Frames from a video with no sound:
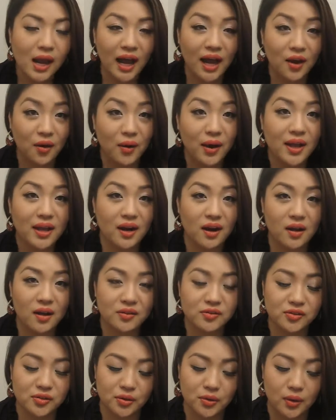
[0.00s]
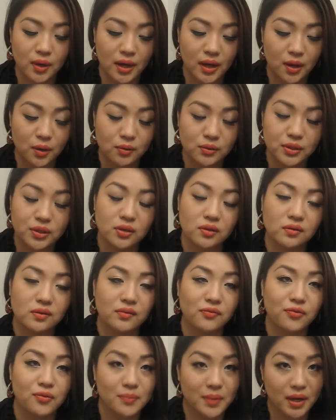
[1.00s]
oh and also I only use
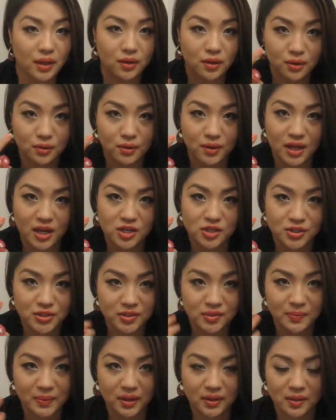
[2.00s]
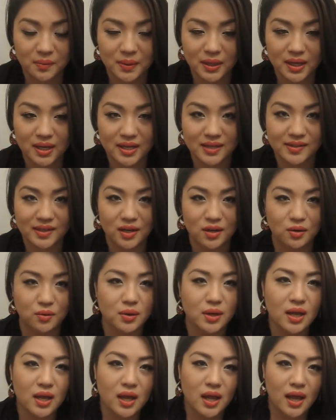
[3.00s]
it for my lower lashes mainly because I
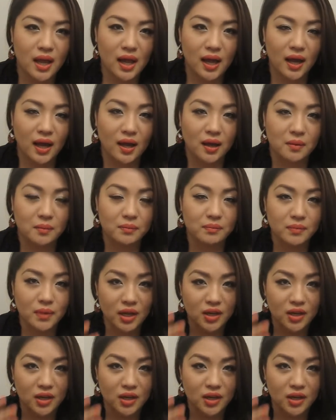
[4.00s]
don't um,